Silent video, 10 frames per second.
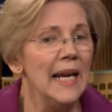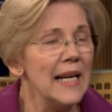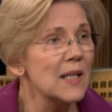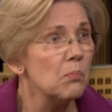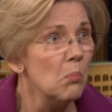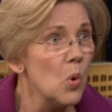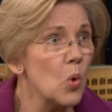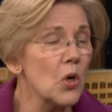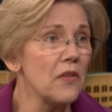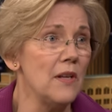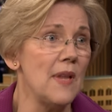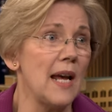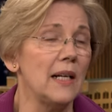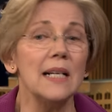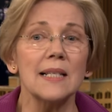It's more than
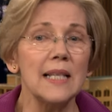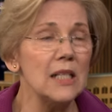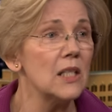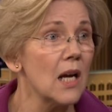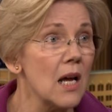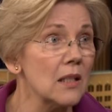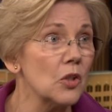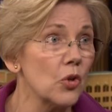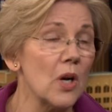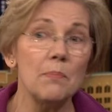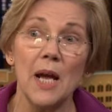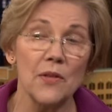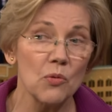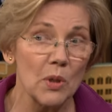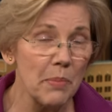that. It's that Donald Trump
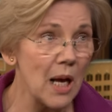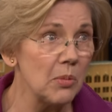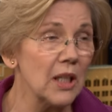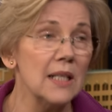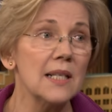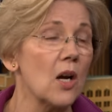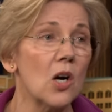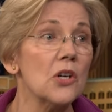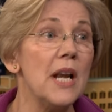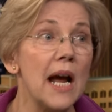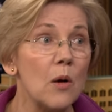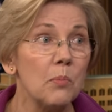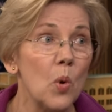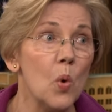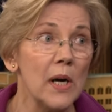and the Republicans are now
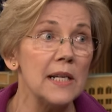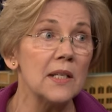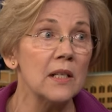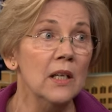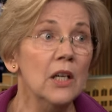poised